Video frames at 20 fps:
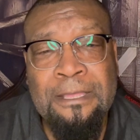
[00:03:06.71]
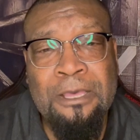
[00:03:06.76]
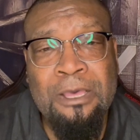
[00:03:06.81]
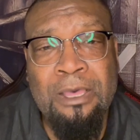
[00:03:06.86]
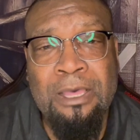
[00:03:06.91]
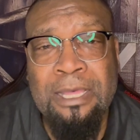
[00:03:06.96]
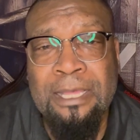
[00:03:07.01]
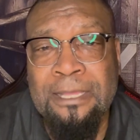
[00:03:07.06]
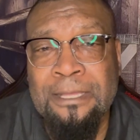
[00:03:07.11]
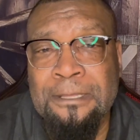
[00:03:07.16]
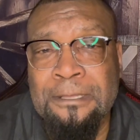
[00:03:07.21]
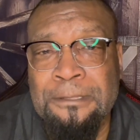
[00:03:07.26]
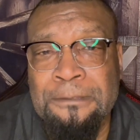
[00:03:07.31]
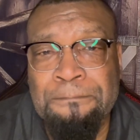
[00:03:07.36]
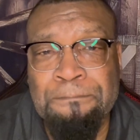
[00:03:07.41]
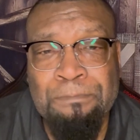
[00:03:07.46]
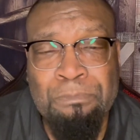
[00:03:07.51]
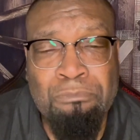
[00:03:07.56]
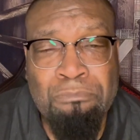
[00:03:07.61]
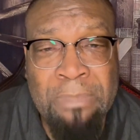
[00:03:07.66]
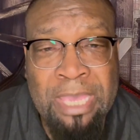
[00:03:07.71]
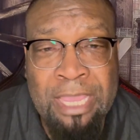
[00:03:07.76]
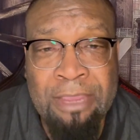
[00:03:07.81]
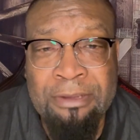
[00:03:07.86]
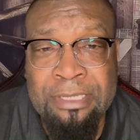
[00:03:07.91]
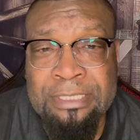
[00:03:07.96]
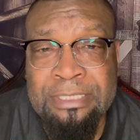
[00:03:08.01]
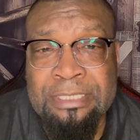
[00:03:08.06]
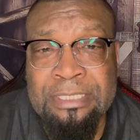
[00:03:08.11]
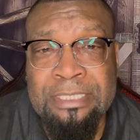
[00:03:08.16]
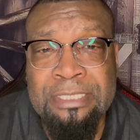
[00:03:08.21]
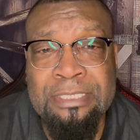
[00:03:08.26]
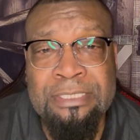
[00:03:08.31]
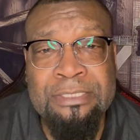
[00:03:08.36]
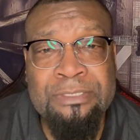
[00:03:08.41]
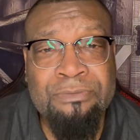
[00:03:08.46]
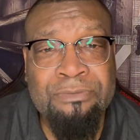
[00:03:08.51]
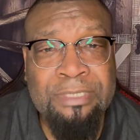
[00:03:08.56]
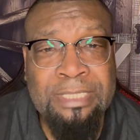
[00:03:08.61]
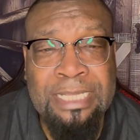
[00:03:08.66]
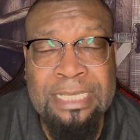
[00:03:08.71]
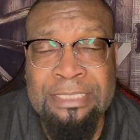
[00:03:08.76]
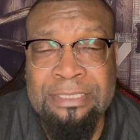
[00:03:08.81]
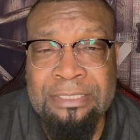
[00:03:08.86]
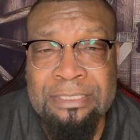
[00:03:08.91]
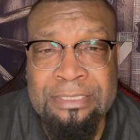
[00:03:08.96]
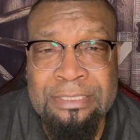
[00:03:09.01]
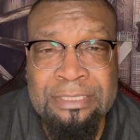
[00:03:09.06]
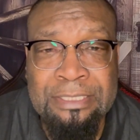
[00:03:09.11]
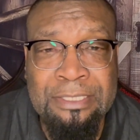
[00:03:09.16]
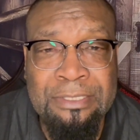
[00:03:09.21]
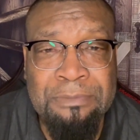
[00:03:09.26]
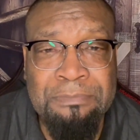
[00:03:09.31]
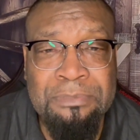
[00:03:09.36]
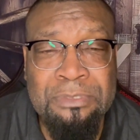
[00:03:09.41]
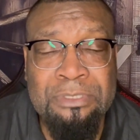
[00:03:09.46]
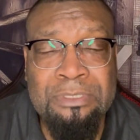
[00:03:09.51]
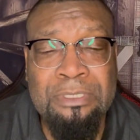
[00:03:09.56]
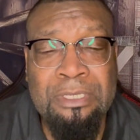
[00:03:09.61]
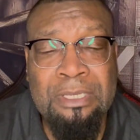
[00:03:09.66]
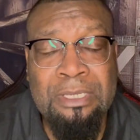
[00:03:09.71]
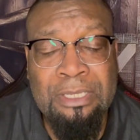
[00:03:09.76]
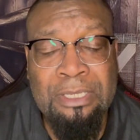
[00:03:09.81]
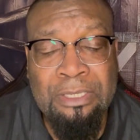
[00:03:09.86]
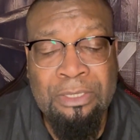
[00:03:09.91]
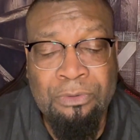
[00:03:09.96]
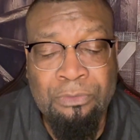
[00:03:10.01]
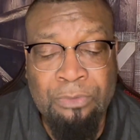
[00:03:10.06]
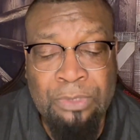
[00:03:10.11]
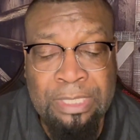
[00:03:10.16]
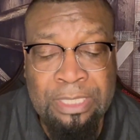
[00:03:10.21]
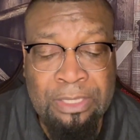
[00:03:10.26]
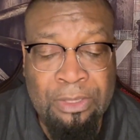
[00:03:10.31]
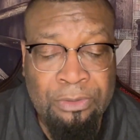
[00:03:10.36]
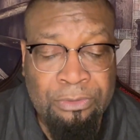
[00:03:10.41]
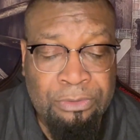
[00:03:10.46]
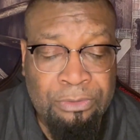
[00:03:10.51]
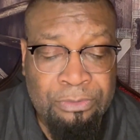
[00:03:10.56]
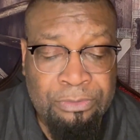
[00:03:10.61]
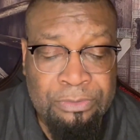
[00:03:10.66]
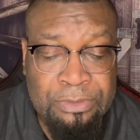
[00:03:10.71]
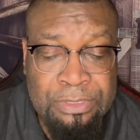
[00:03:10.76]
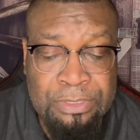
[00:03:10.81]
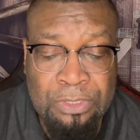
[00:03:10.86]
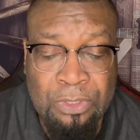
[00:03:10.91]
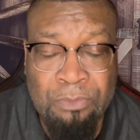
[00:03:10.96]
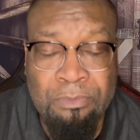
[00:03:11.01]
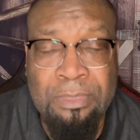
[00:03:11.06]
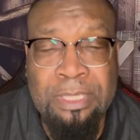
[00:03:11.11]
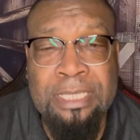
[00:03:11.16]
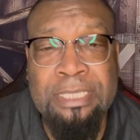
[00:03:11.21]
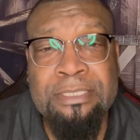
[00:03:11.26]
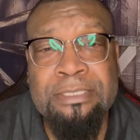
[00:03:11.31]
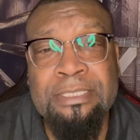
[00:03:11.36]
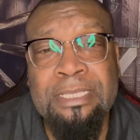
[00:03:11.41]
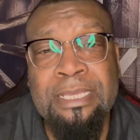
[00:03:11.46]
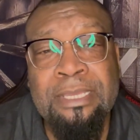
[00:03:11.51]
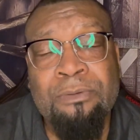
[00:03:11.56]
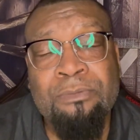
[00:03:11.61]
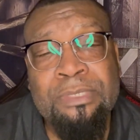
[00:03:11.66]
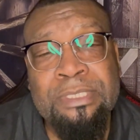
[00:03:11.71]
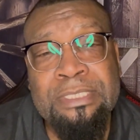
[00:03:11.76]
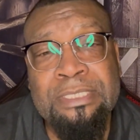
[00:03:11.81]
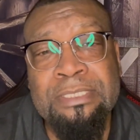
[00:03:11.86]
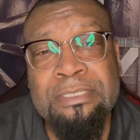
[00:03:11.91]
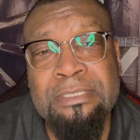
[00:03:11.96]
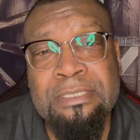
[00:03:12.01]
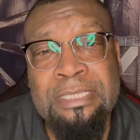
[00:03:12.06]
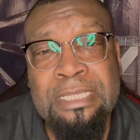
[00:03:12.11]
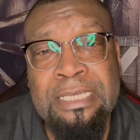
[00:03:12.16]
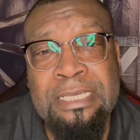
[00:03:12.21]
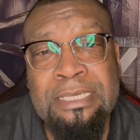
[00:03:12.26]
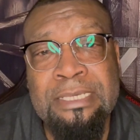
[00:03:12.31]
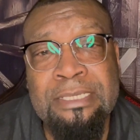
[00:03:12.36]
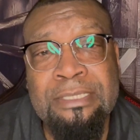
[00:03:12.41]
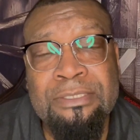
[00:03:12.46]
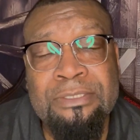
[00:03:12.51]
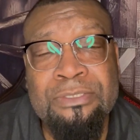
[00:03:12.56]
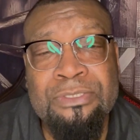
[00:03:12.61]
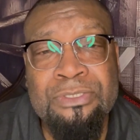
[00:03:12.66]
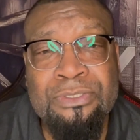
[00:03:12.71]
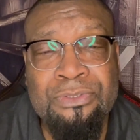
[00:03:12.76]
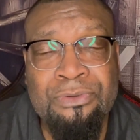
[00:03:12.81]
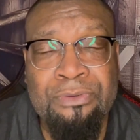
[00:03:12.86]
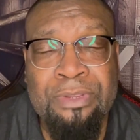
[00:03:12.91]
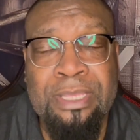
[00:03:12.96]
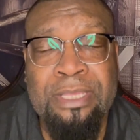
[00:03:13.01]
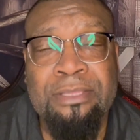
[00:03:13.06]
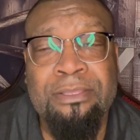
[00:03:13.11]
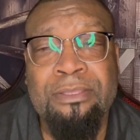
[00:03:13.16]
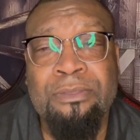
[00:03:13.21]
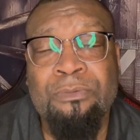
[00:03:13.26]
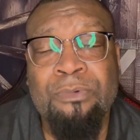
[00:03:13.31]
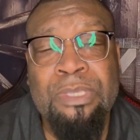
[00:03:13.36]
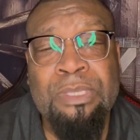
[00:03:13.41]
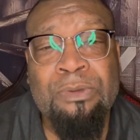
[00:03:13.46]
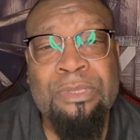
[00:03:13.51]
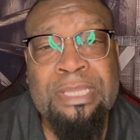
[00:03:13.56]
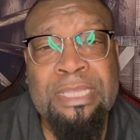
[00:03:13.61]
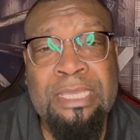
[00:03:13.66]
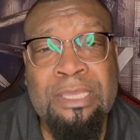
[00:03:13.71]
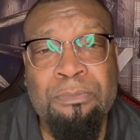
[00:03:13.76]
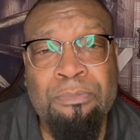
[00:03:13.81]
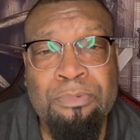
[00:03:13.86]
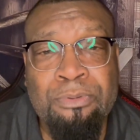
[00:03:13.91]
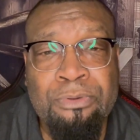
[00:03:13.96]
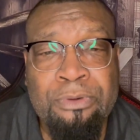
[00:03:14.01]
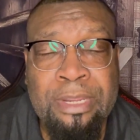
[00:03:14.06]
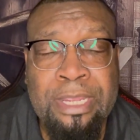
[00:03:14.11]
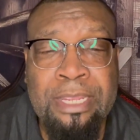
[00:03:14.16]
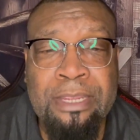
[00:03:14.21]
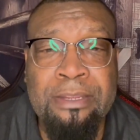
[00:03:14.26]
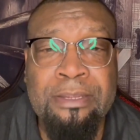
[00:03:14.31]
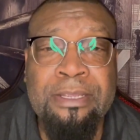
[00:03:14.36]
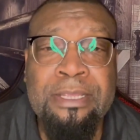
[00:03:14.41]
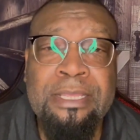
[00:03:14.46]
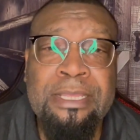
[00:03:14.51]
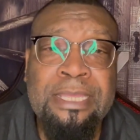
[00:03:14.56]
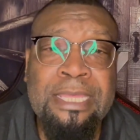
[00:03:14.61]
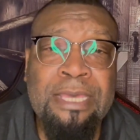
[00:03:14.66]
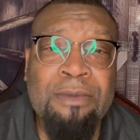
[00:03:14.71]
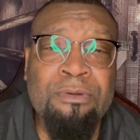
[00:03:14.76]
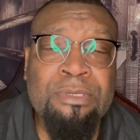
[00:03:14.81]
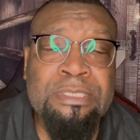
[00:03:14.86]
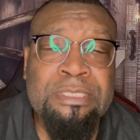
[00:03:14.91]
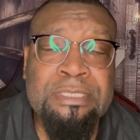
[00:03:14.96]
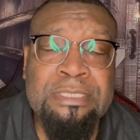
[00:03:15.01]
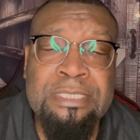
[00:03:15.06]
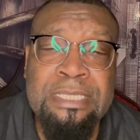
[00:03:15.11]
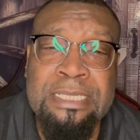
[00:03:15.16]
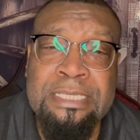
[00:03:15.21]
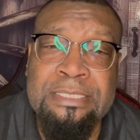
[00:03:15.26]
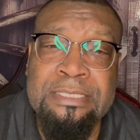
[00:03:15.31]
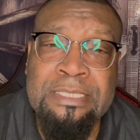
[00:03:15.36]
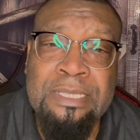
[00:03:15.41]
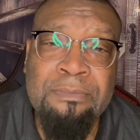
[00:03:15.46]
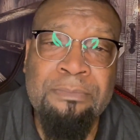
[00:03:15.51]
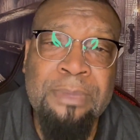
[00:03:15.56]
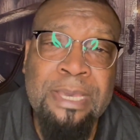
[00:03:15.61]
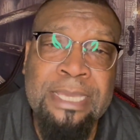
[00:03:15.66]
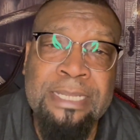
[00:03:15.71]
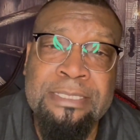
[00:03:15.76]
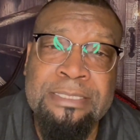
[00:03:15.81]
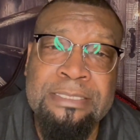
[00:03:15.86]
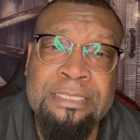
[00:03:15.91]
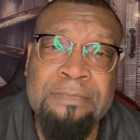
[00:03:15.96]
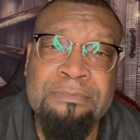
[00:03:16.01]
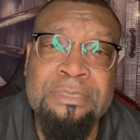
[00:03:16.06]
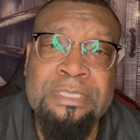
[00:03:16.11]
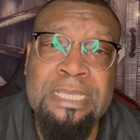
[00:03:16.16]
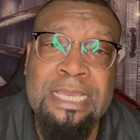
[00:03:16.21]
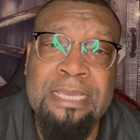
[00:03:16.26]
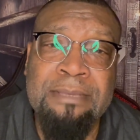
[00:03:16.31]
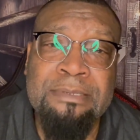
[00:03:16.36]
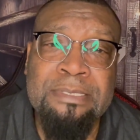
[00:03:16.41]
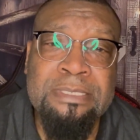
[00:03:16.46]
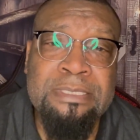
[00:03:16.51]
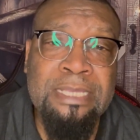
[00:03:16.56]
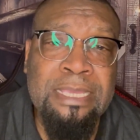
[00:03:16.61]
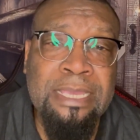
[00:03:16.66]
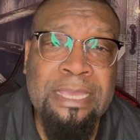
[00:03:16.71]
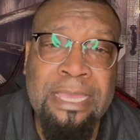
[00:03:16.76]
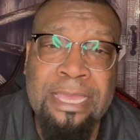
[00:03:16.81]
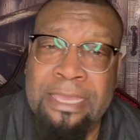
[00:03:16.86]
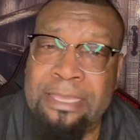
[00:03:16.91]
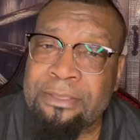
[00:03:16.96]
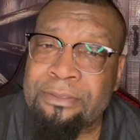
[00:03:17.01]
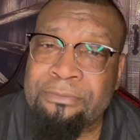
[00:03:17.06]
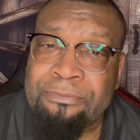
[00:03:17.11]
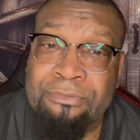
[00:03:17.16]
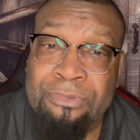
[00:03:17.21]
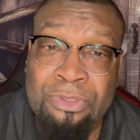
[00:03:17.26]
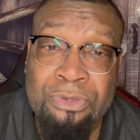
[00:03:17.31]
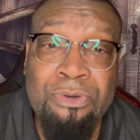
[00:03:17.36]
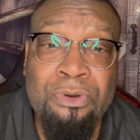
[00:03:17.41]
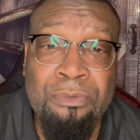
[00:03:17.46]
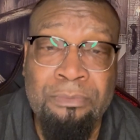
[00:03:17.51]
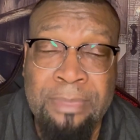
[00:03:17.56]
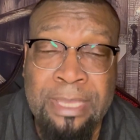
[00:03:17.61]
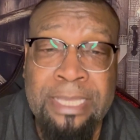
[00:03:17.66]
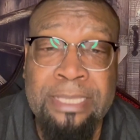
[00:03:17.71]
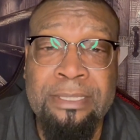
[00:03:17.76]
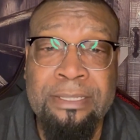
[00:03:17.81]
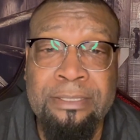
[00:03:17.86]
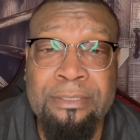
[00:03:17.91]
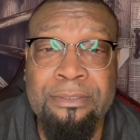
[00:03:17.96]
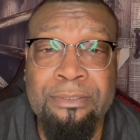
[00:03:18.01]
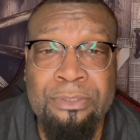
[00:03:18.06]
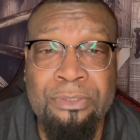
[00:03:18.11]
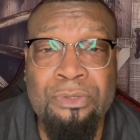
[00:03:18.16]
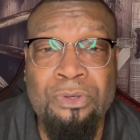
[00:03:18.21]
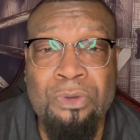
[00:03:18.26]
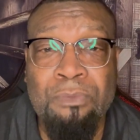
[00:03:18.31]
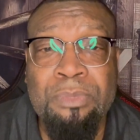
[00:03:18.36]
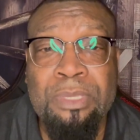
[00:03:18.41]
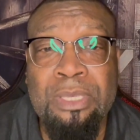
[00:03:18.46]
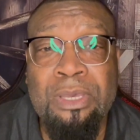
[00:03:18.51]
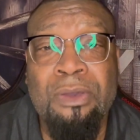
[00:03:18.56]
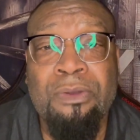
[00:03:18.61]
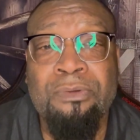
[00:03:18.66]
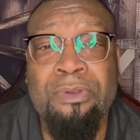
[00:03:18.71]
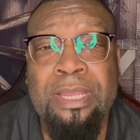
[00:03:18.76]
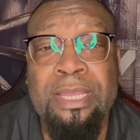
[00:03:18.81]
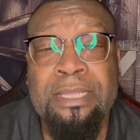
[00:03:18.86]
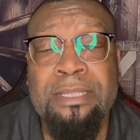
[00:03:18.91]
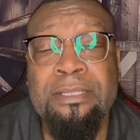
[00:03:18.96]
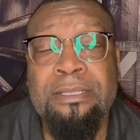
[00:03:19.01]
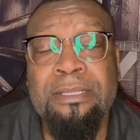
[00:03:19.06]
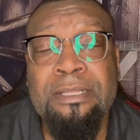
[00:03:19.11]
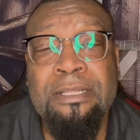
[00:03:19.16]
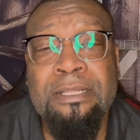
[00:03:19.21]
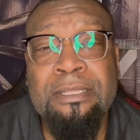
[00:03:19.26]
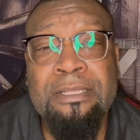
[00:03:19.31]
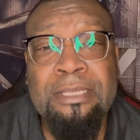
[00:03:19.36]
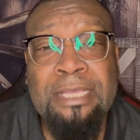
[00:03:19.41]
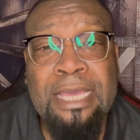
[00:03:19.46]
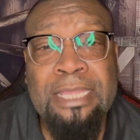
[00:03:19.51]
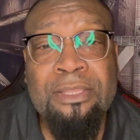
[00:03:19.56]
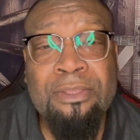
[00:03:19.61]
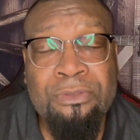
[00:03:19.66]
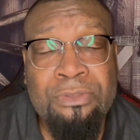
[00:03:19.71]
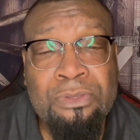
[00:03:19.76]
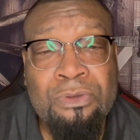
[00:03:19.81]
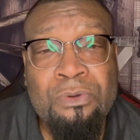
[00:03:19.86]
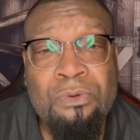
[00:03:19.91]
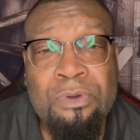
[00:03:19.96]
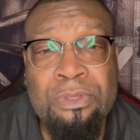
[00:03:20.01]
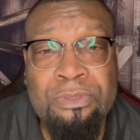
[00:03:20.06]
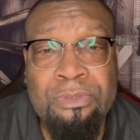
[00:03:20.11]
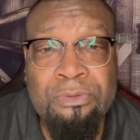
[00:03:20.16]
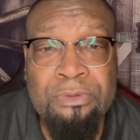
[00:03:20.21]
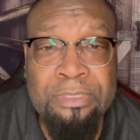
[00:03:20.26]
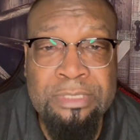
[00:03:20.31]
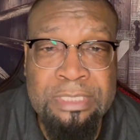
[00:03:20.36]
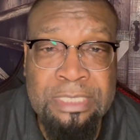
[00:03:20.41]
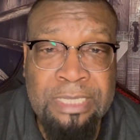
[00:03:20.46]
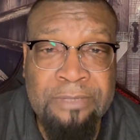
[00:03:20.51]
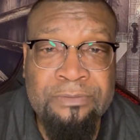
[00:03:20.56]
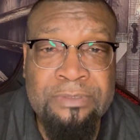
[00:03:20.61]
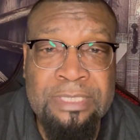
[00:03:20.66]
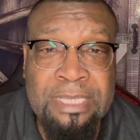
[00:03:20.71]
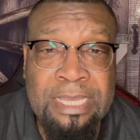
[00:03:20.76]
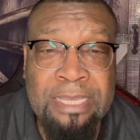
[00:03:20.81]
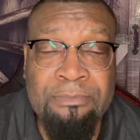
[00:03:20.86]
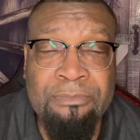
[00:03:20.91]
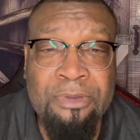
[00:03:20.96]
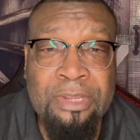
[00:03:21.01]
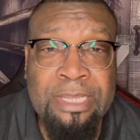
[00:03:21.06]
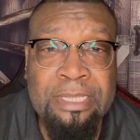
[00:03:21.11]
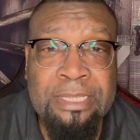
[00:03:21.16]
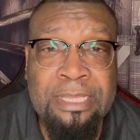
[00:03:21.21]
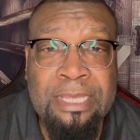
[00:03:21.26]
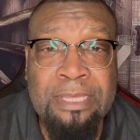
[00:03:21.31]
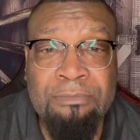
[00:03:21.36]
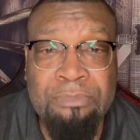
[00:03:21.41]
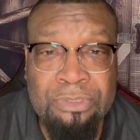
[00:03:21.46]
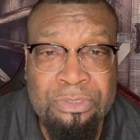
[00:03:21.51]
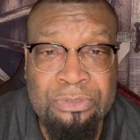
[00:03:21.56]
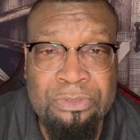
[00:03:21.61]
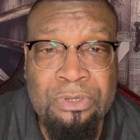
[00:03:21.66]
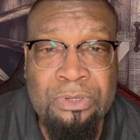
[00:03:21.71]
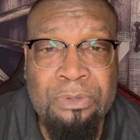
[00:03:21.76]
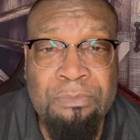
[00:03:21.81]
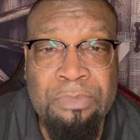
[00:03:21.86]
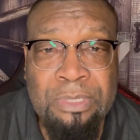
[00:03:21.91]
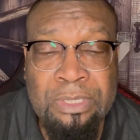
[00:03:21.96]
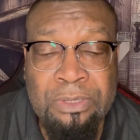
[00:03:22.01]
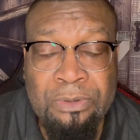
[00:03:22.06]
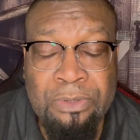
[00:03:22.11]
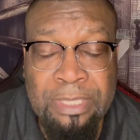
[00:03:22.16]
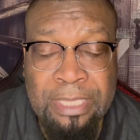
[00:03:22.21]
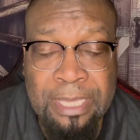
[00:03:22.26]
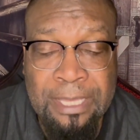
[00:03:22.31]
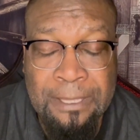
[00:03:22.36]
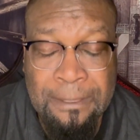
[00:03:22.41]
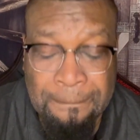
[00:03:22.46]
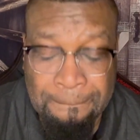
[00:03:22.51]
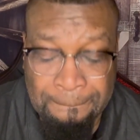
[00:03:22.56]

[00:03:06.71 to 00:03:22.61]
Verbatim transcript: um, marriages, relationships we go through so much and we just need strength we need prayer and we just need somebody sometime to say hey you're gonna make it you're gonna be all right i know you're going through a tough time right now but you're gonna be okay